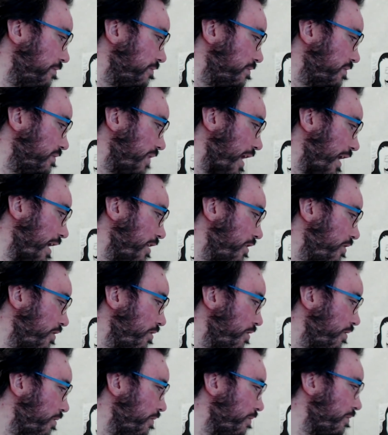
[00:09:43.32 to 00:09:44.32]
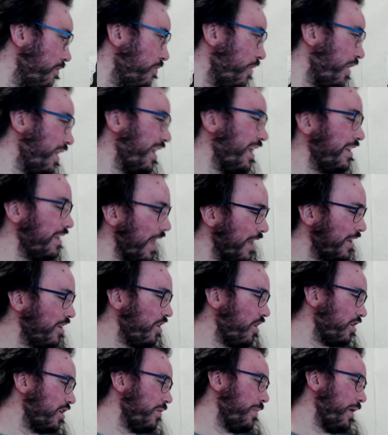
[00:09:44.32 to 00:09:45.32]
I do. Well, I
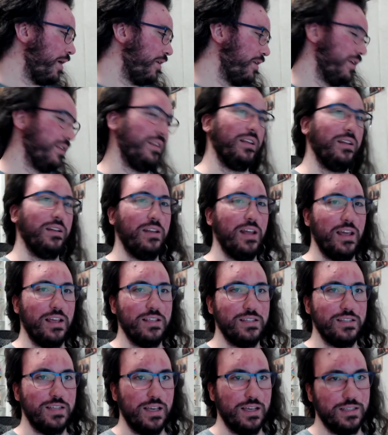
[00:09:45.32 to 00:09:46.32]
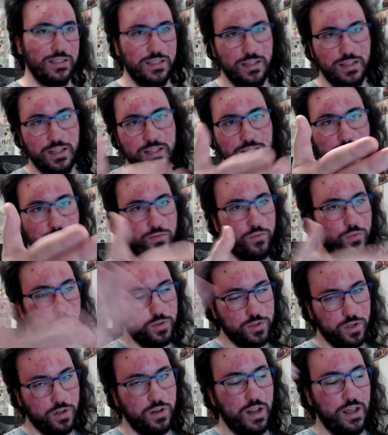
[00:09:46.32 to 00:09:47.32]
talked about it in day 6. This
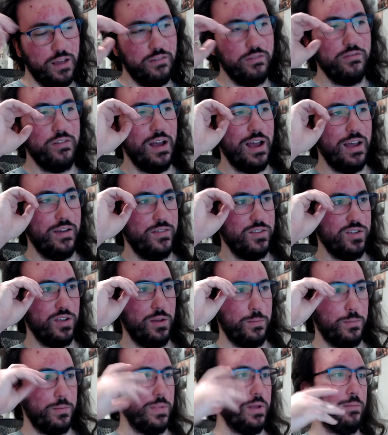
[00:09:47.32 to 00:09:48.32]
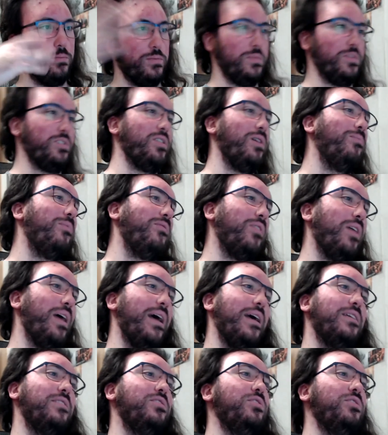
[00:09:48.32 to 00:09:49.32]
was on day 5, so I'm some of the
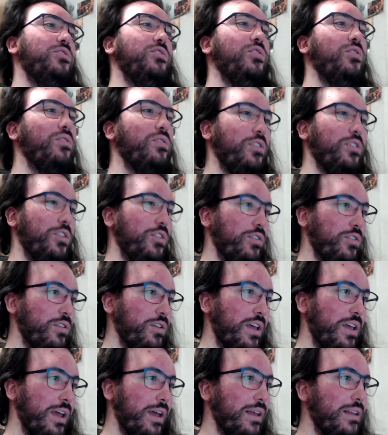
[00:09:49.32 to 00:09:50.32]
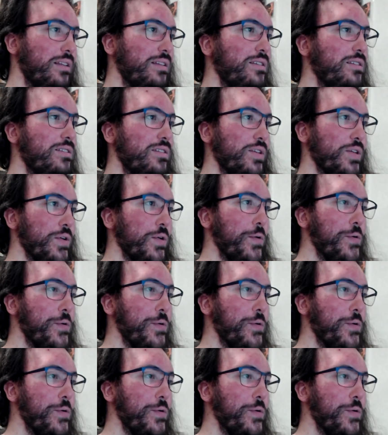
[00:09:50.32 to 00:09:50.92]
answers you'll get. So,